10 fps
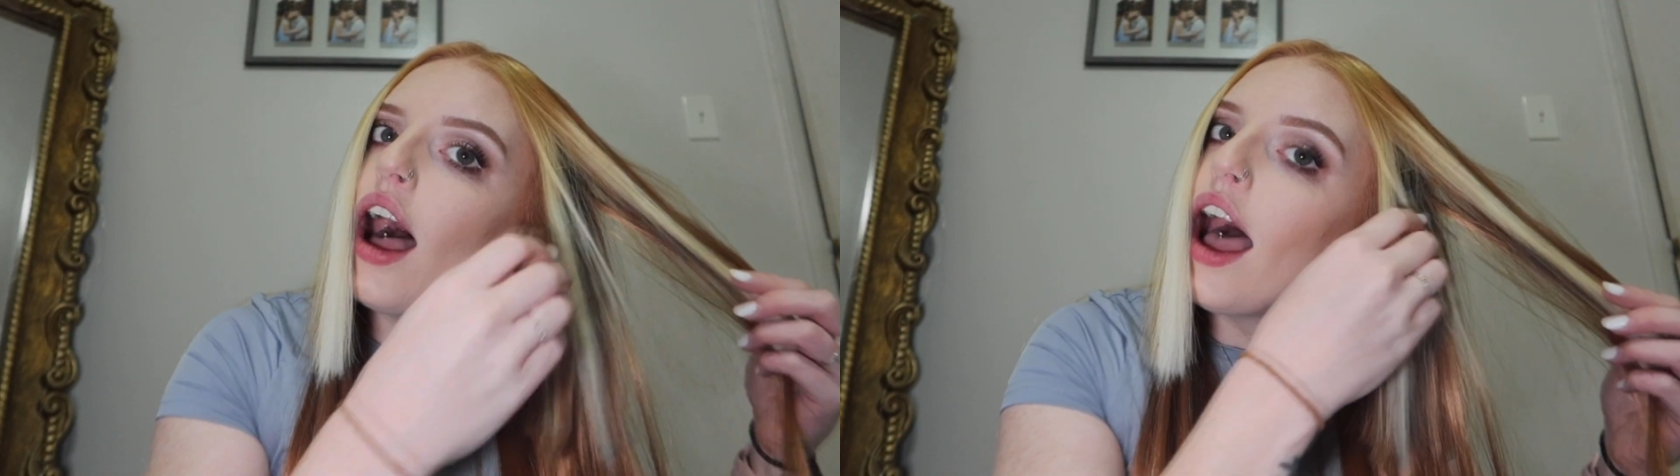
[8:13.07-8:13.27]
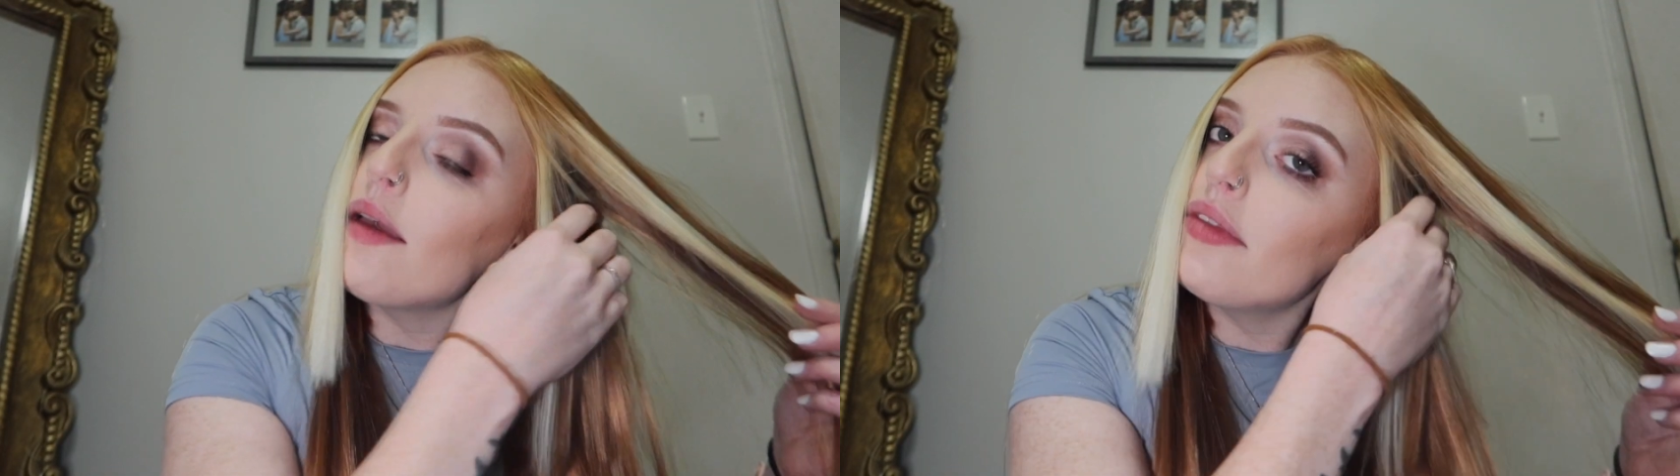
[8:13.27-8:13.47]

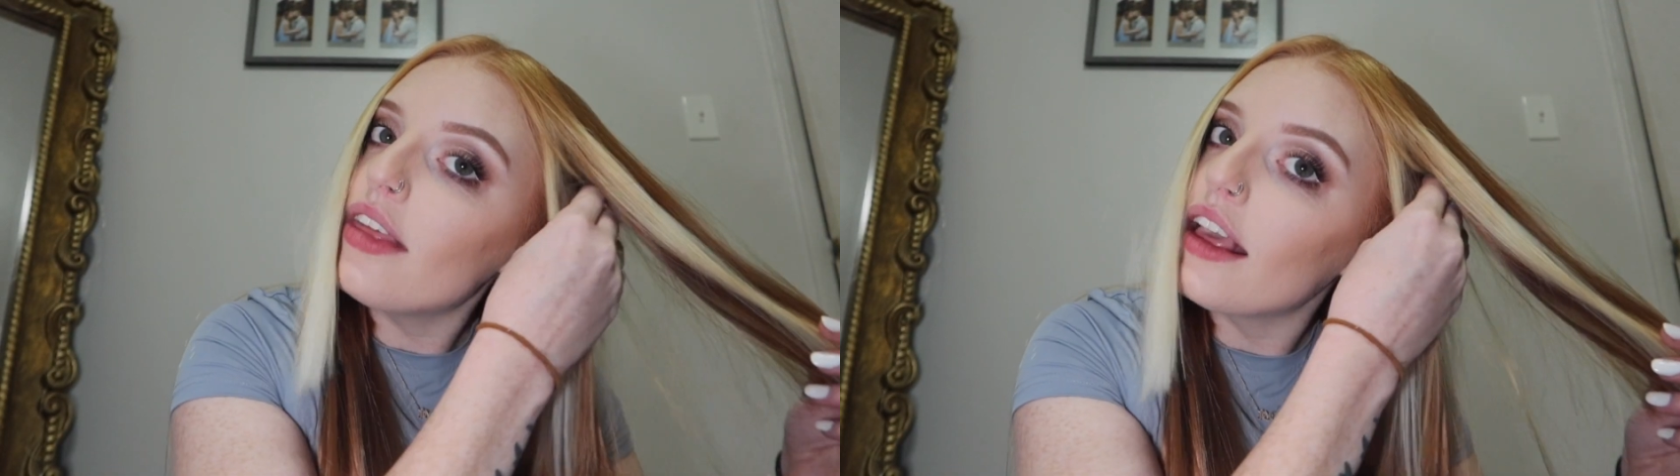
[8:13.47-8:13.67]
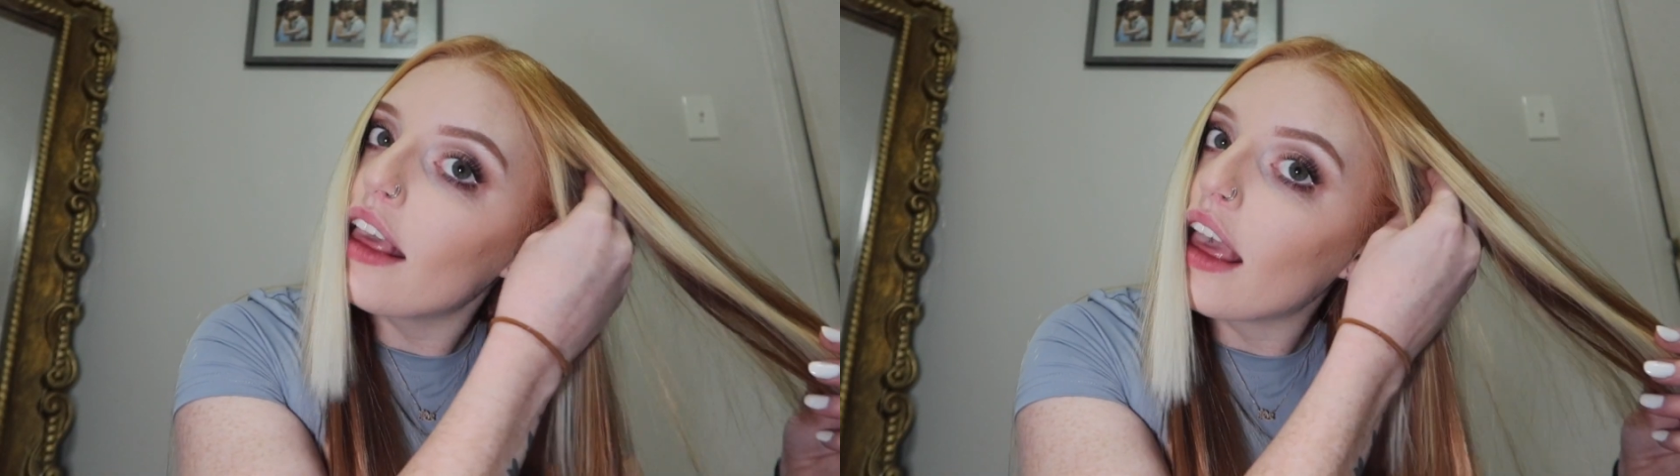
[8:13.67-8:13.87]
I'm
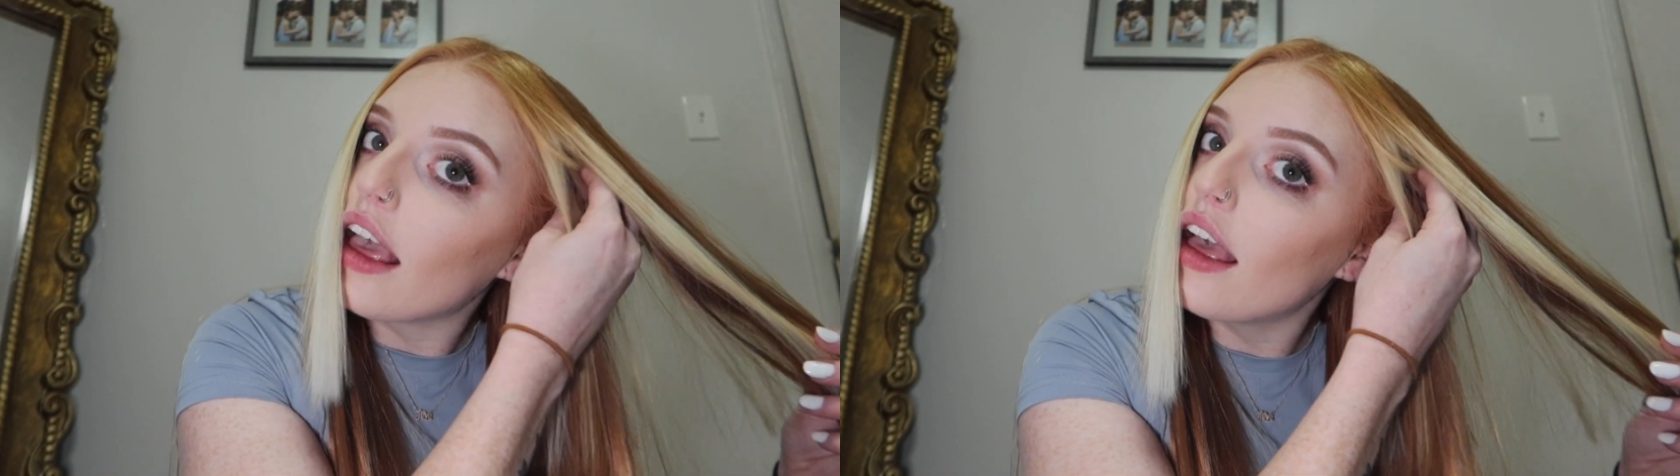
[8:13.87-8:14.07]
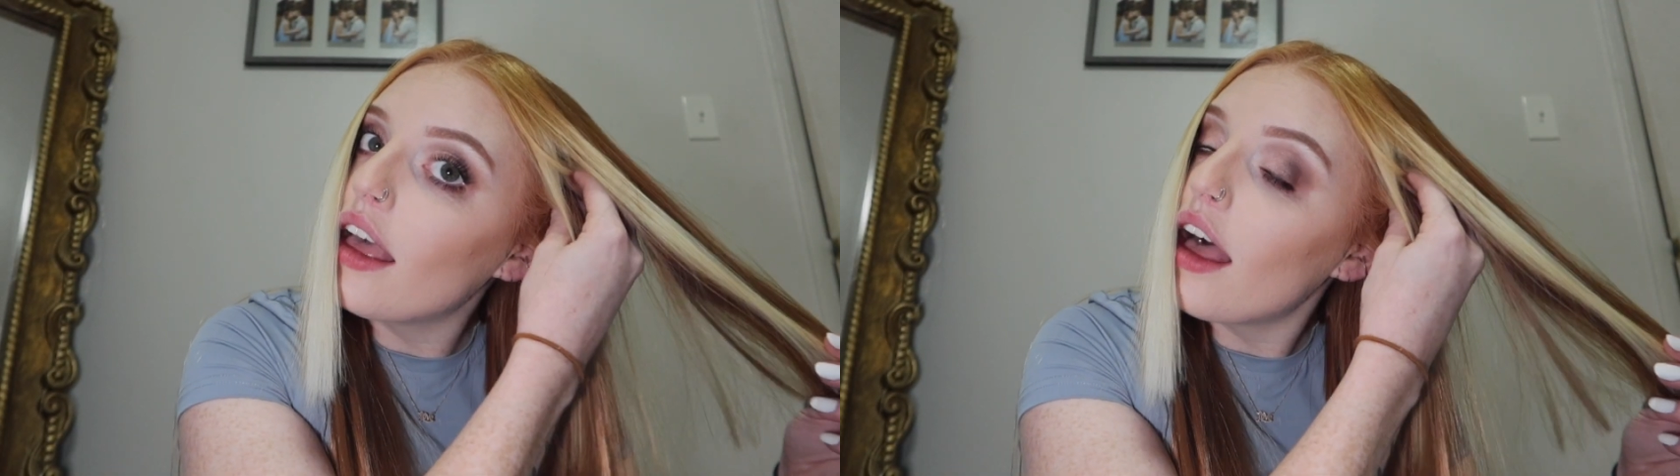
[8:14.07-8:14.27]

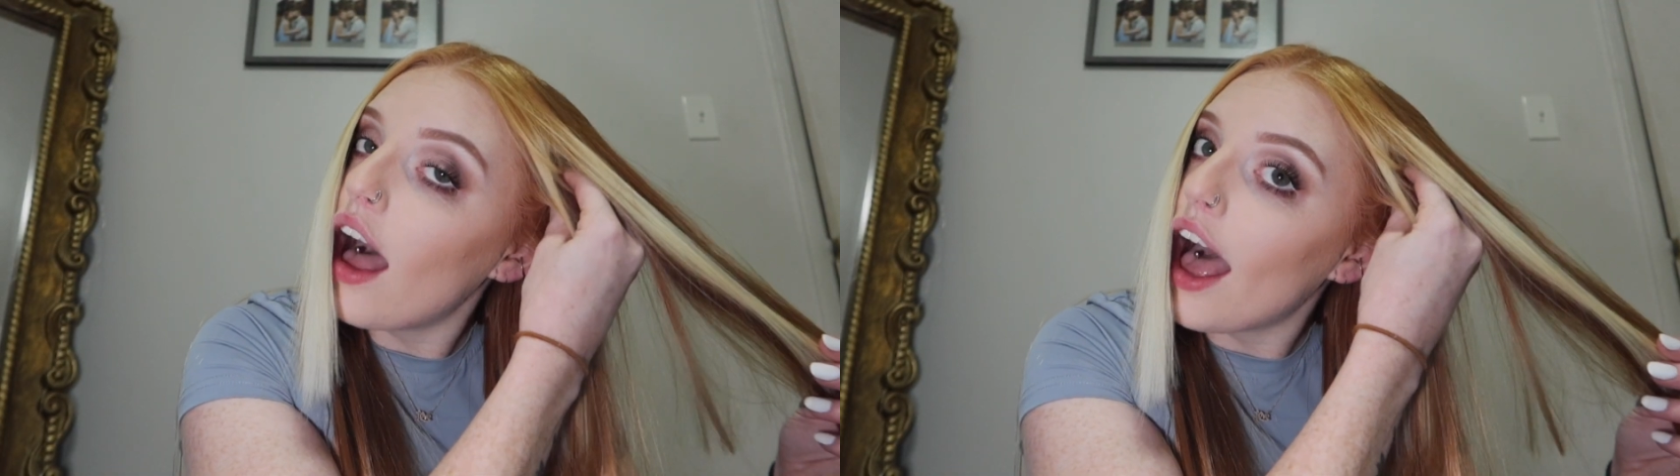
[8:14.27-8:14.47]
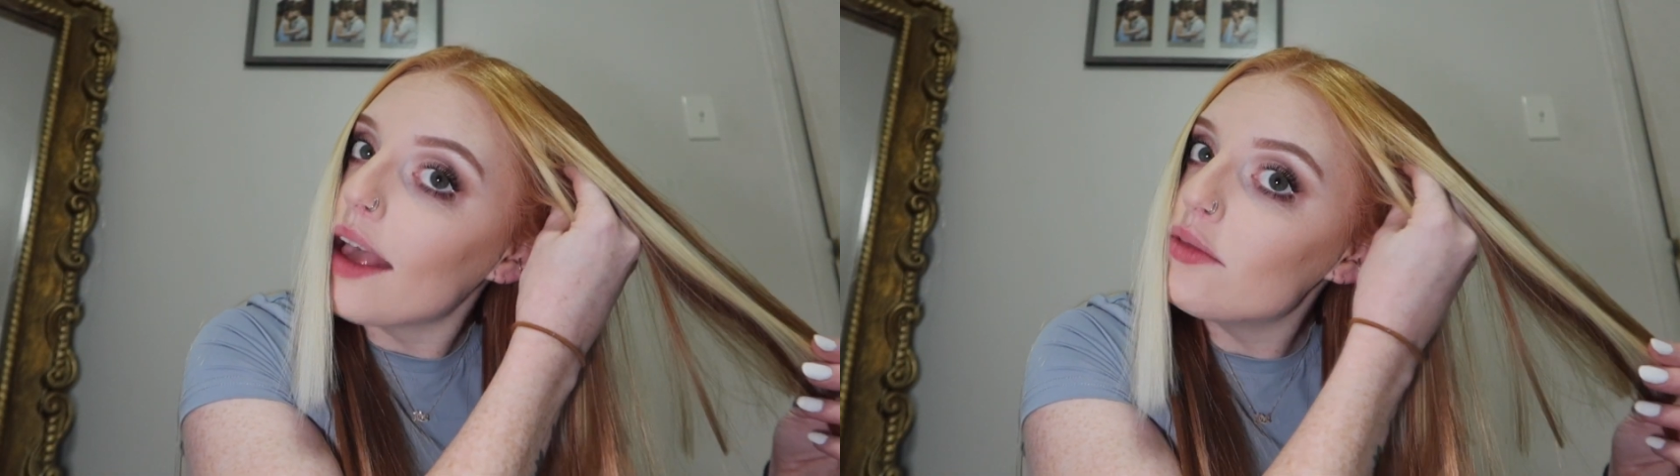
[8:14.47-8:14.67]
thinking
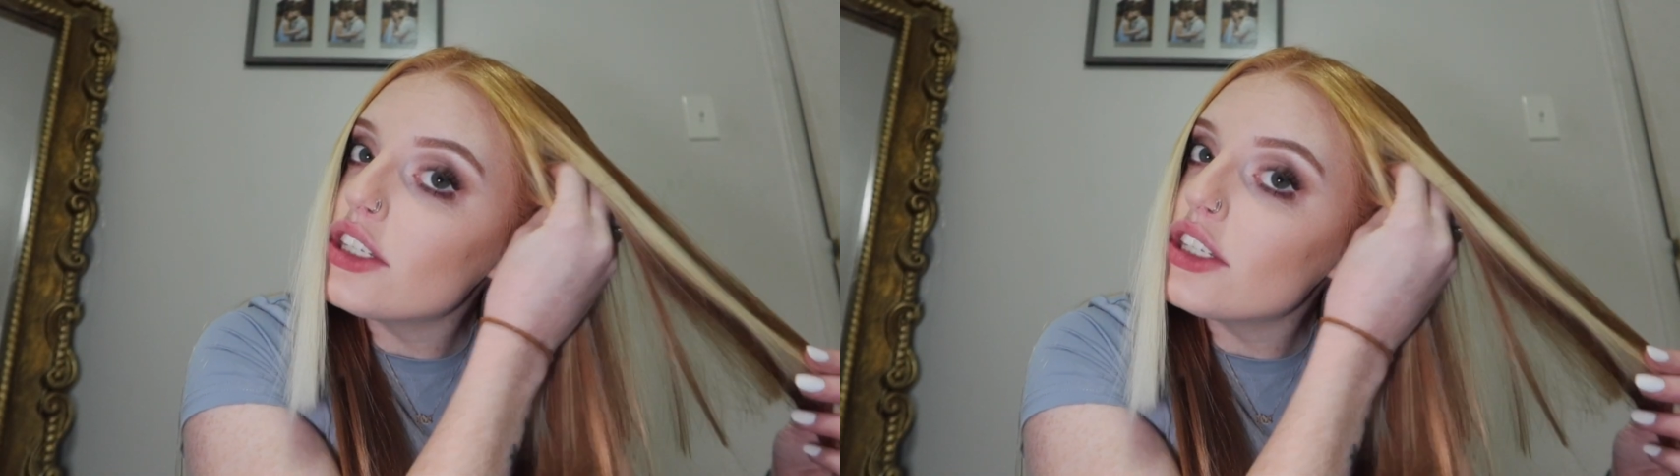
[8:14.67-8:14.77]
I'm